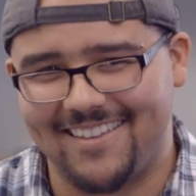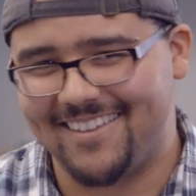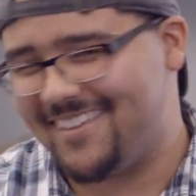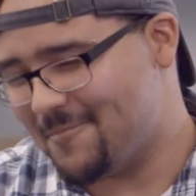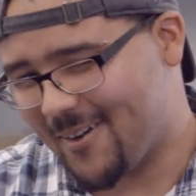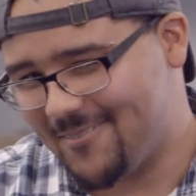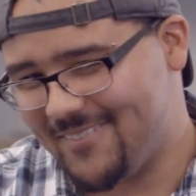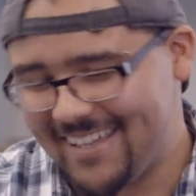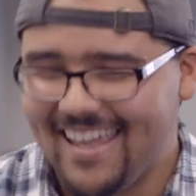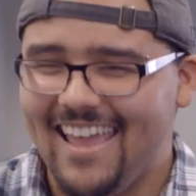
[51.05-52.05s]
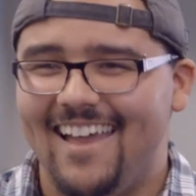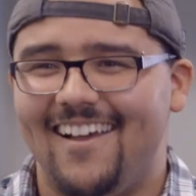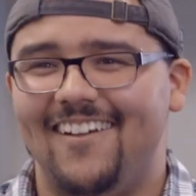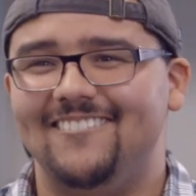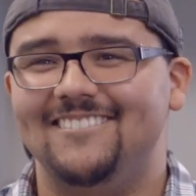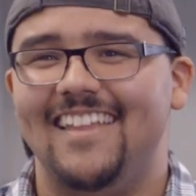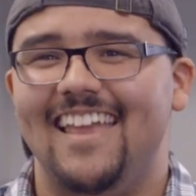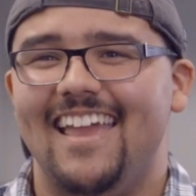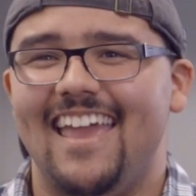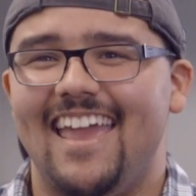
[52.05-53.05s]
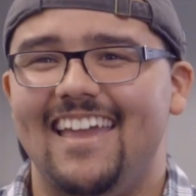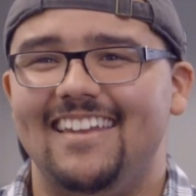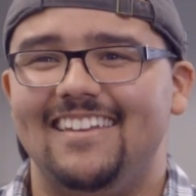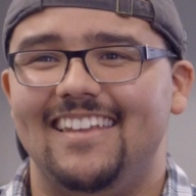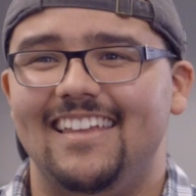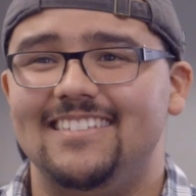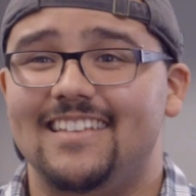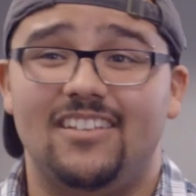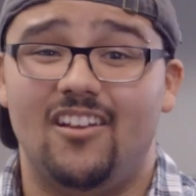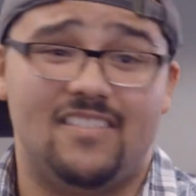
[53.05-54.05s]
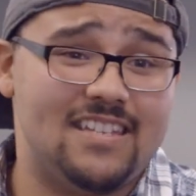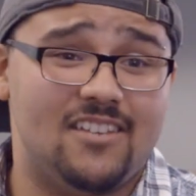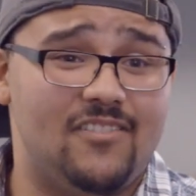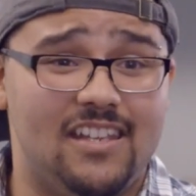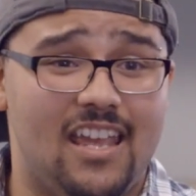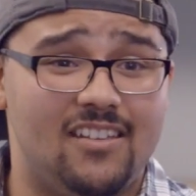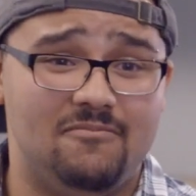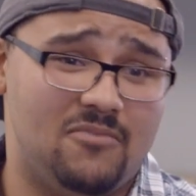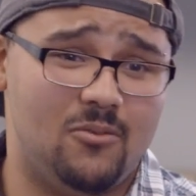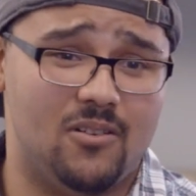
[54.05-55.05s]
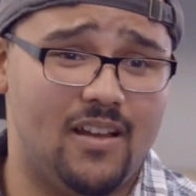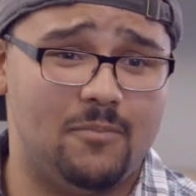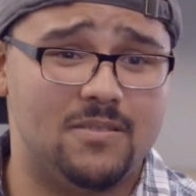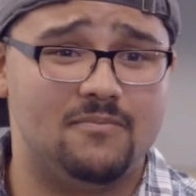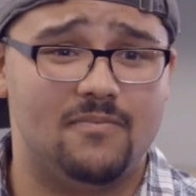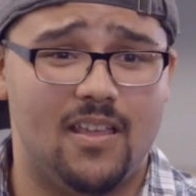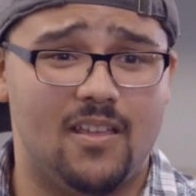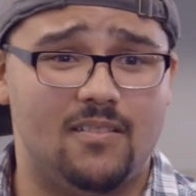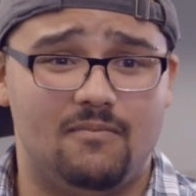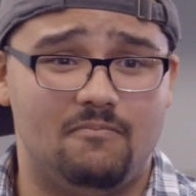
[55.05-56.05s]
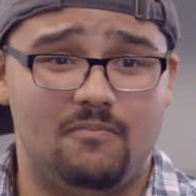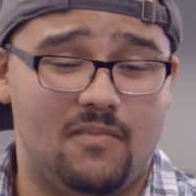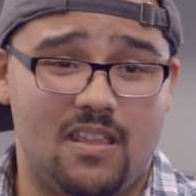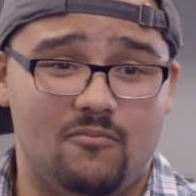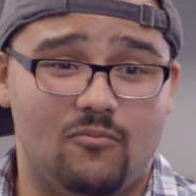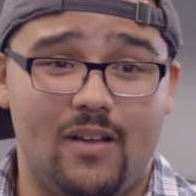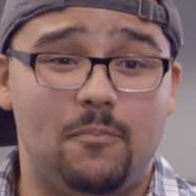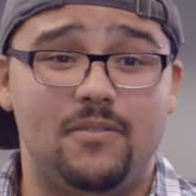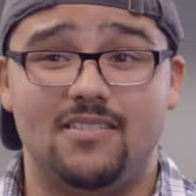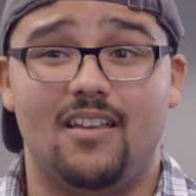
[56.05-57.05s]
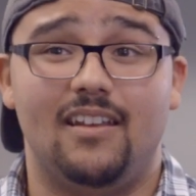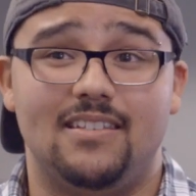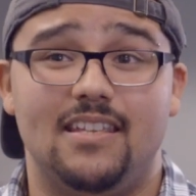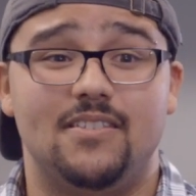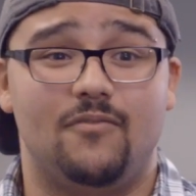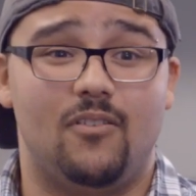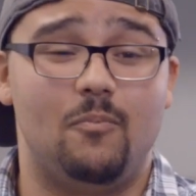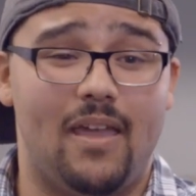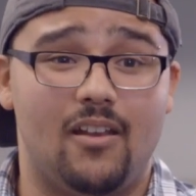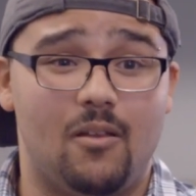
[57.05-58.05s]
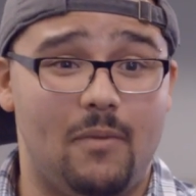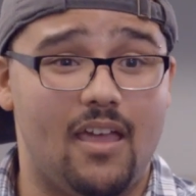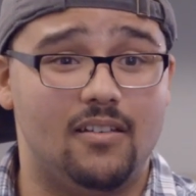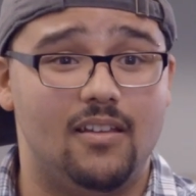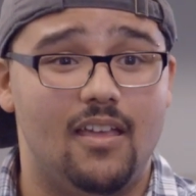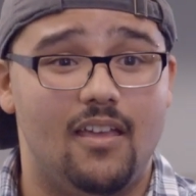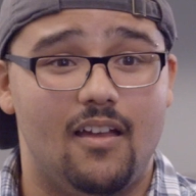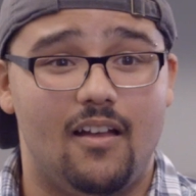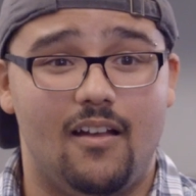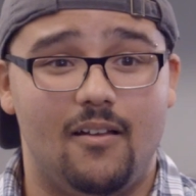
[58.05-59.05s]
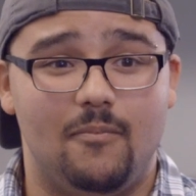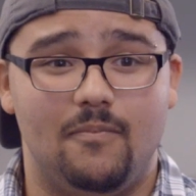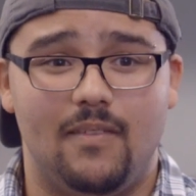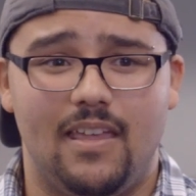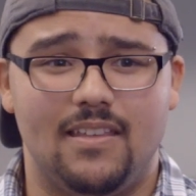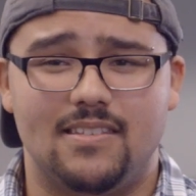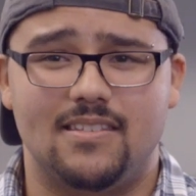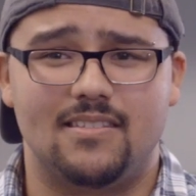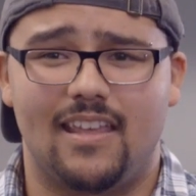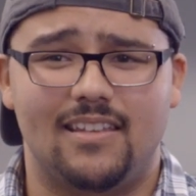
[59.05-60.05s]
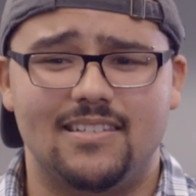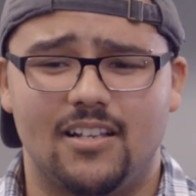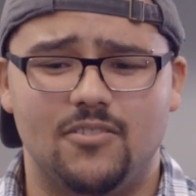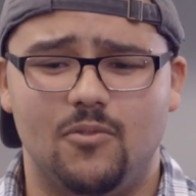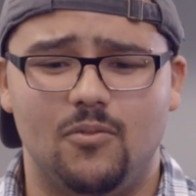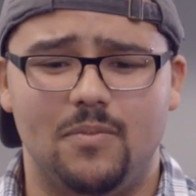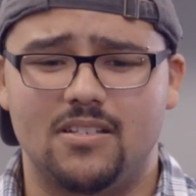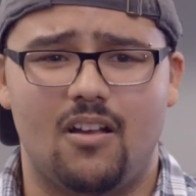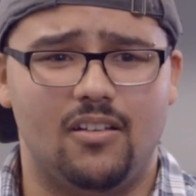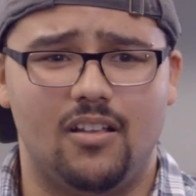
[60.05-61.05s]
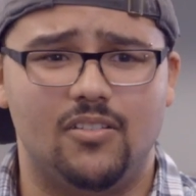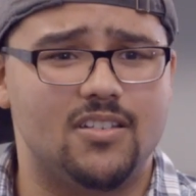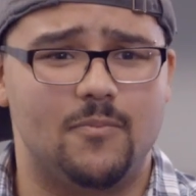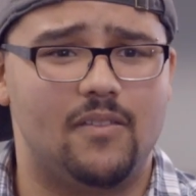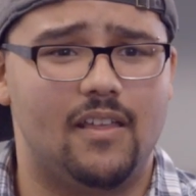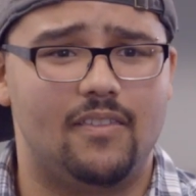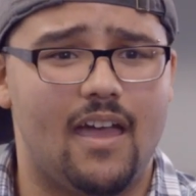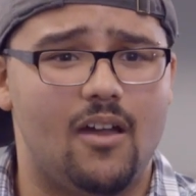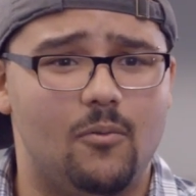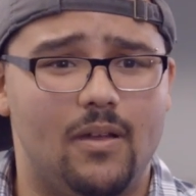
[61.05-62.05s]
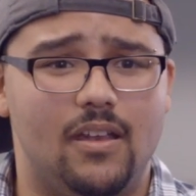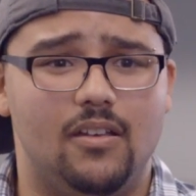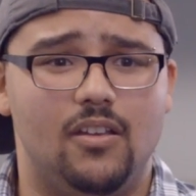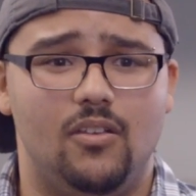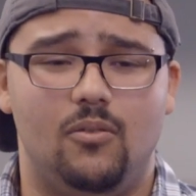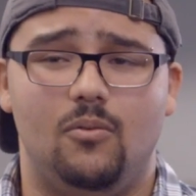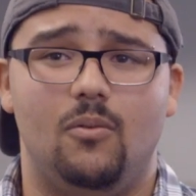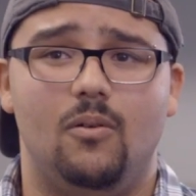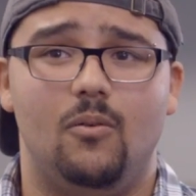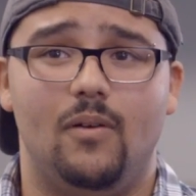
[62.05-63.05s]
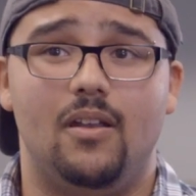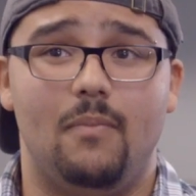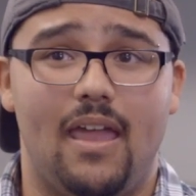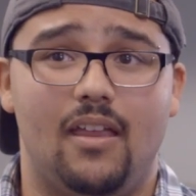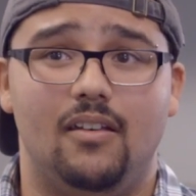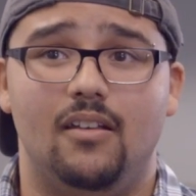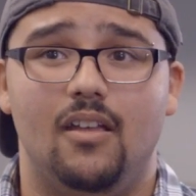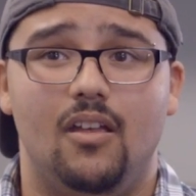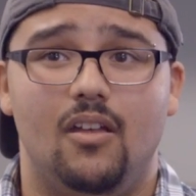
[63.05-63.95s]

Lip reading: can you pardon me? And he's like, no, in the state of Indiana, you weren't raped. Rape does not exist for a man on a man. It's like sexual misconduct or something like that when a man